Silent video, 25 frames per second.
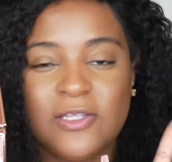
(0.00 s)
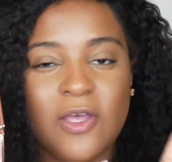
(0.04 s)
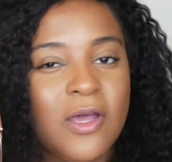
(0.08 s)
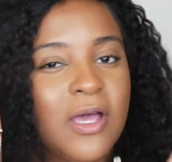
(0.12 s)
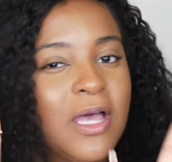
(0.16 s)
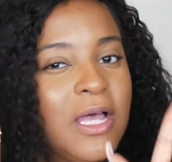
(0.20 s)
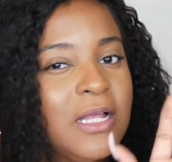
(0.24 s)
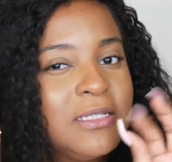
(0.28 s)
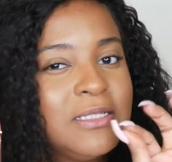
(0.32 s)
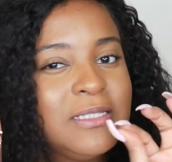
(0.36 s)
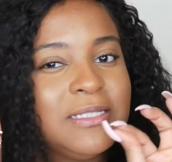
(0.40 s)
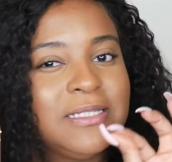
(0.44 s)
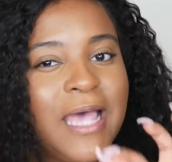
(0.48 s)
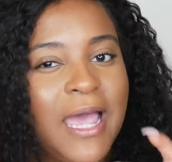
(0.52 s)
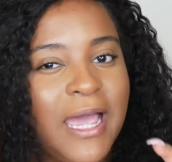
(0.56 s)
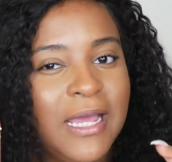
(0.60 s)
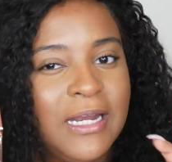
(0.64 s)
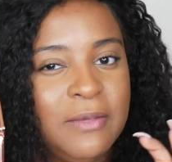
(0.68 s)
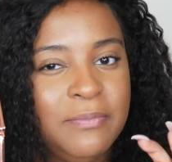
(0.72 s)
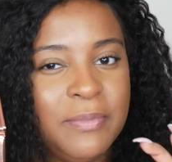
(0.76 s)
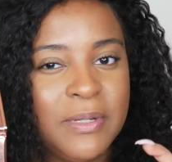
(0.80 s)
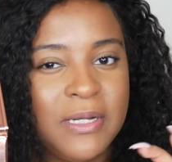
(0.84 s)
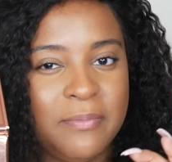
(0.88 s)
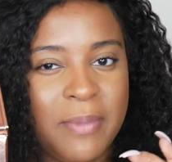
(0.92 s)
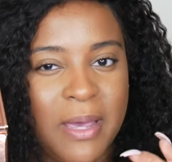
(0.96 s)
talk a
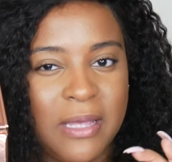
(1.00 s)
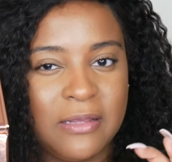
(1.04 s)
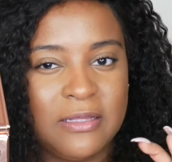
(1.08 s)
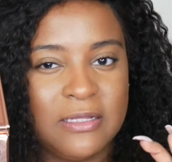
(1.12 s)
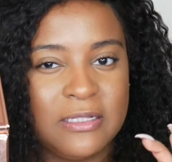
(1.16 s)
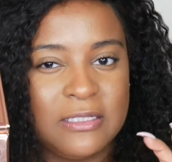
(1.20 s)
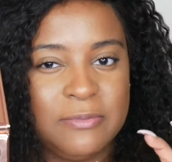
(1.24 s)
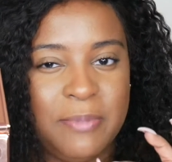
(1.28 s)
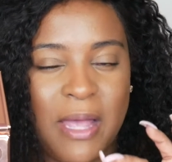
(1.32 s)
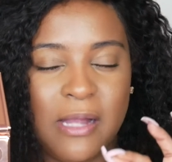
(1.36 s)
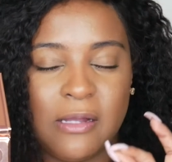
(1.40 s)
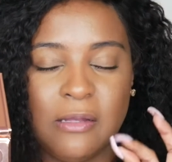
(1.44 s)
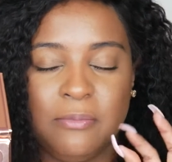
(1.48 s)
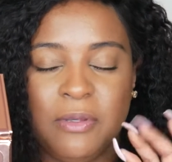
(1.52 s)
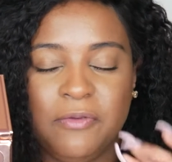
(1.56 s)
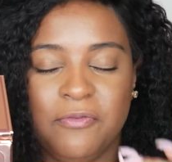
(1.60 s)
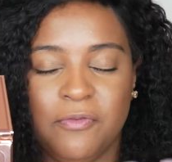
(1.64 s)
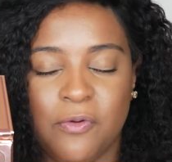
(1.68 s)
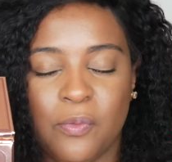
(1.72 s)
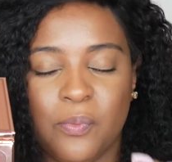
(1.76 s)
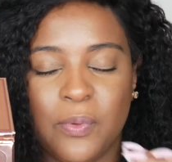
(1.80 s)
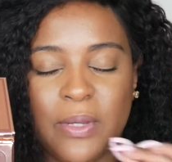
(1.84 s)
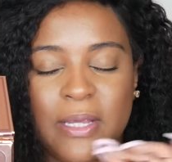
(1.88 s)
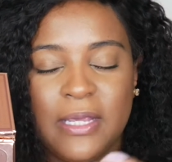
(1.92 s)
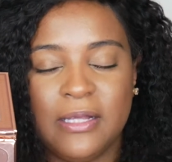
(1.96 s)
tiny bit about this palette
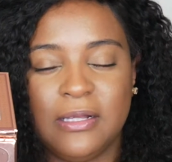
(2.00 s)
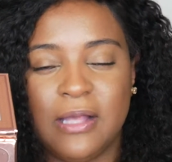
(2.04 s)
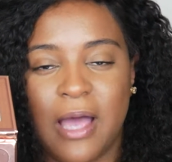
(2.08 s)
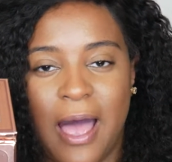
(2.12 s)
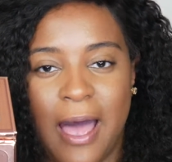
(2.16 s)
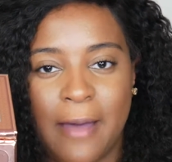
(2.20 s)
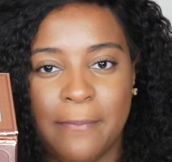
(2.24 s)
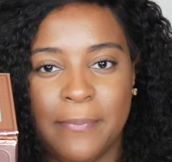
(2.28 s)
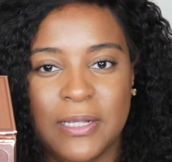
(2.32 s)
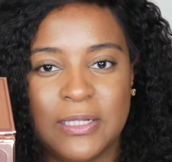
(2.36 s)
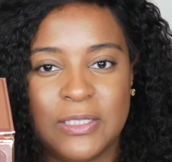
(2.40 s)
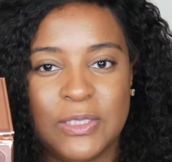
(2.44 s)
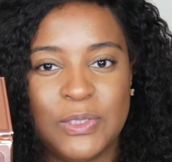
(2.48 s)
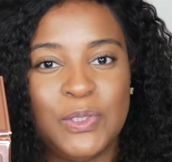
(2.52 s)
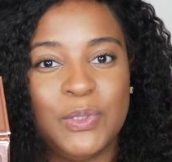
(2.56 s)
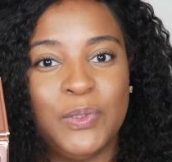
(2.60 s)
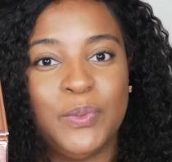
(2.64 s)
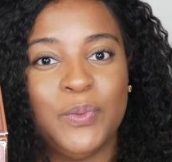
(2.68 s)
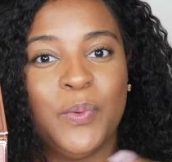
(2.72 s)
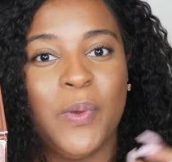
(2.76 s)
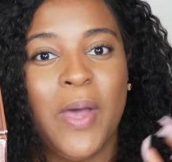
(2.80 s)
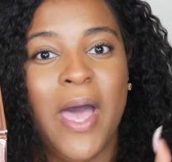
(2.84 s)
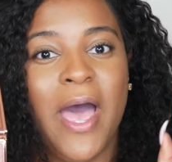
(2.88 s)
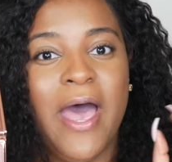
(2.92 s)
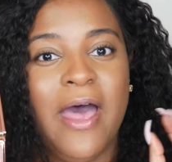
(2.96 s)
before we hop
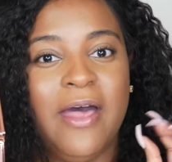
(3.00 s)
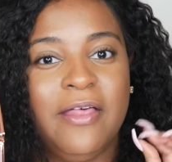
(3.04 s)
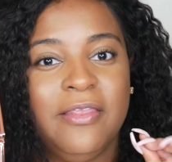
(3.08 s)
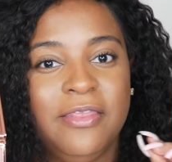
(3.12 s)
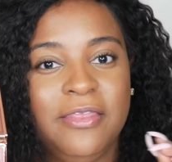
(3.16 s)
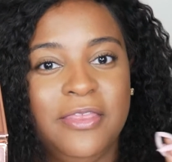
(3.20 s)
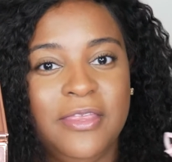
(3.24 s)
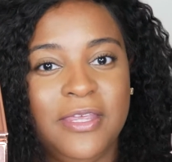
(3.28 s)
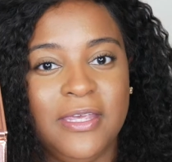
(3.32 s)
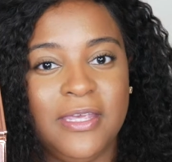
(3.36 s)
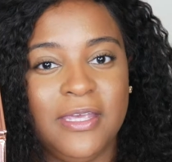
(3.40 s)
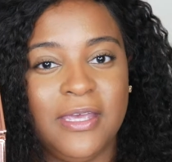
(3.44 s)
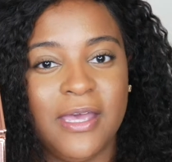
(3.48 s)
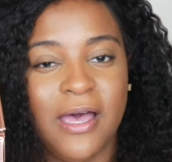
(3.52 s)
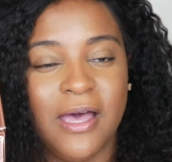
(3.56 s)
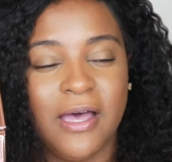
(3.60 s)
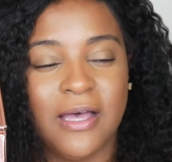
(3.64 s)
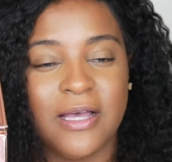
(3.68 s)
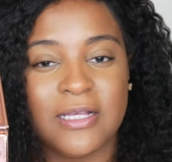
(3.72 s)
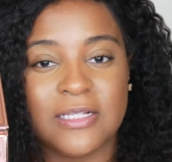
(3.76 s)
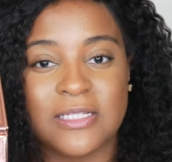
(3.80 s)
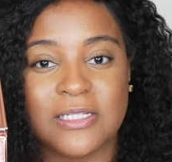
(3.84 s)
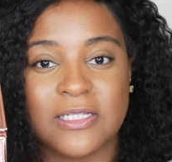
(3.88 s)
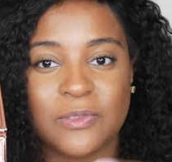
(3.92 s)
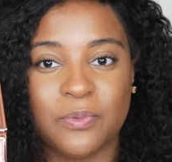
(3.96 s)
into the
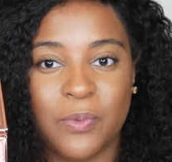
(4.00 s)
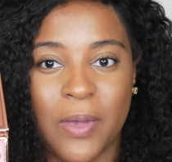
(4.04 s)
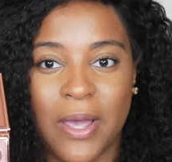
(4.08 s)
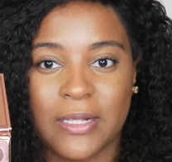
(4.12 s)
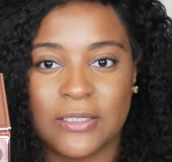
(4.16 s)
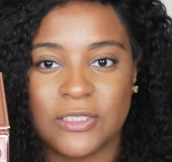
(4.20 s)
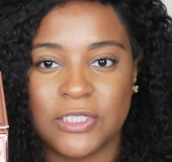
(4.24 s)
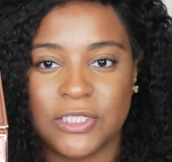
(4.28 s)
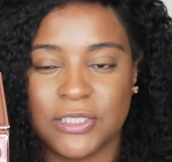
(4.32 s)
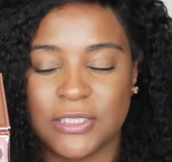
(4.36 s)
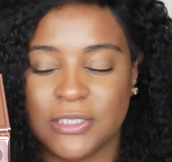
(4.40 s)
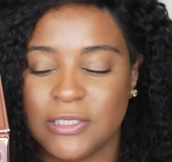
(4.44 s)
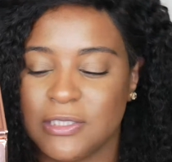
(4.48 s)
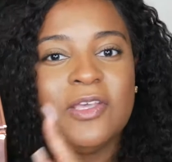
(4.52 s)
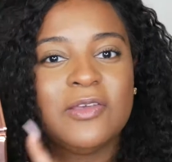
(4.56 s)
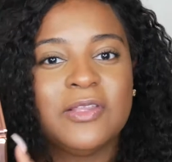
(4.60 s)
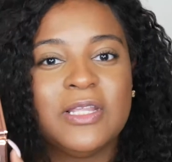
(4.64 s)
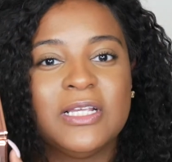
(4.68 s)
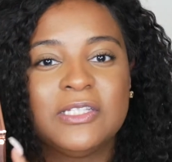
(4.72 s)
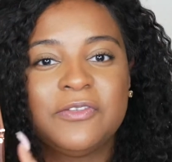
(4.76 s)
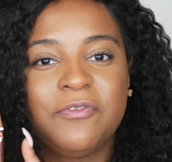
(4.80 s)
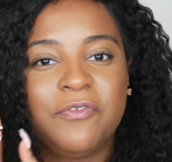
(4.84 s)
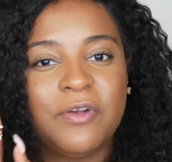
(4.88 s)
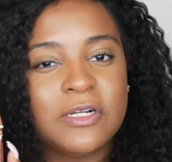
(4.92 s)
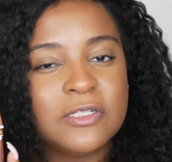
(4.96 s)
swatches. So
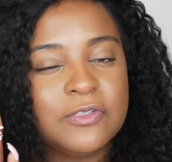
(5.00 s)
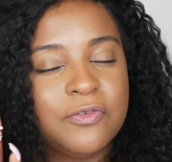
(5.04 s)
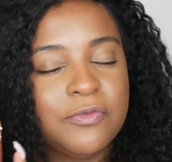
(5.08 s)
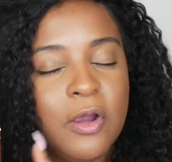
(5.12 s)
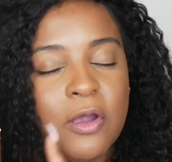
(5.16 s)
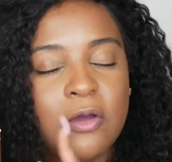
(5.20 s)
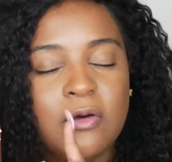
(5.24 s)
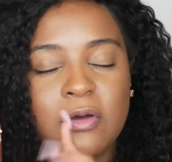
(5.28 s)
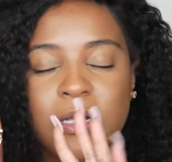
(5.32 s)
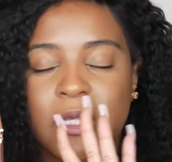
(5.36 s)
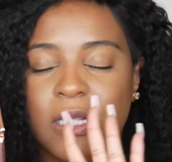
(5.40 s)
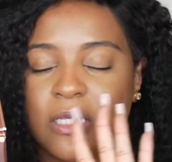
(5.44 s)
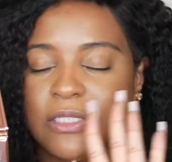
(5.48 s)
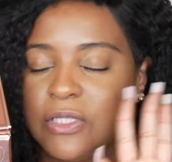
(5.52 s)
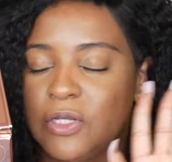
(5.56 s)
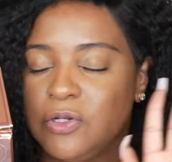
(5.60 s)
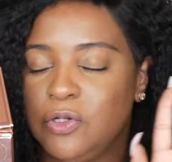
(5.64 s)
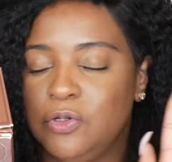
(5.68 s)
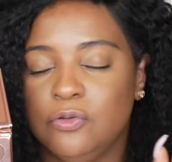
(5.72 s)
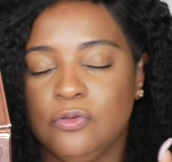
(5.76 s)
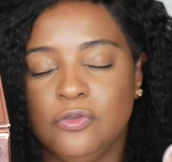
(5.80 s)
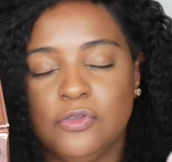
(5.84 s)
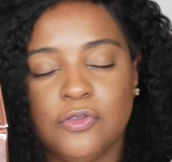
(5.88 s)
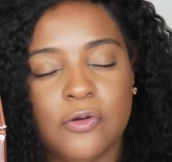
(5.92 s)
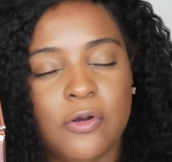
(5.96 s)
this first row is a
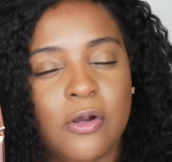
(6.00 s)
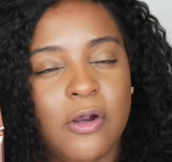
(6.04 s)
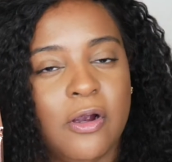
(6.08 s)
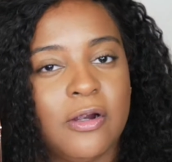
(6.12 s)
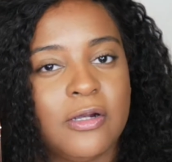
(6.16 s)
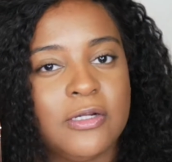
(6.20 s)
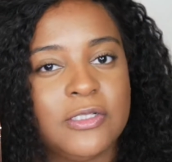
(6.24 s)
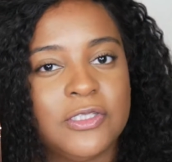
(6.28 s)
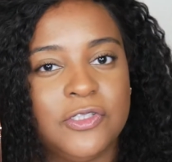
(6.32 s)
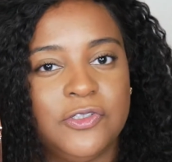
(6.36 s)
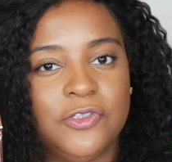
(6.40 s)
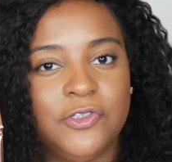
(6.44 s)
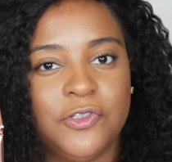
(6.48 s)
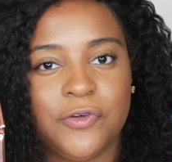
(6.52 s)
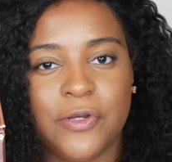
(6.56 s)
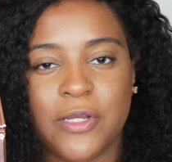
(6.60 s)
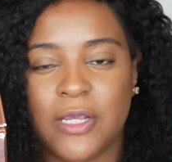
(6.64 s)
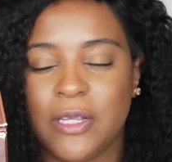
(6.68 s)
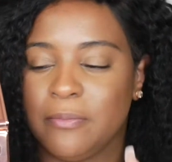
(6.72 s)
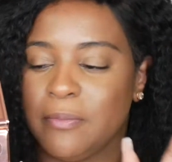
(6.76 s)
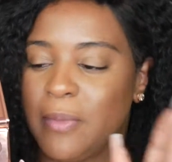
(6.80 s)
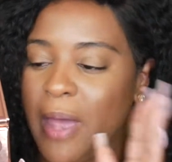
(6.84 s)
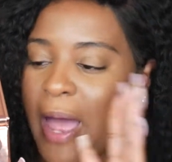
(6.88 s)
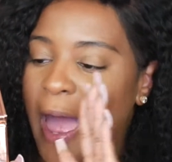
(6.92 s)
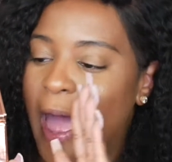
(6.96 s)
neutral girl's
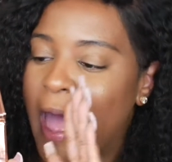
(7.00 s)
dream.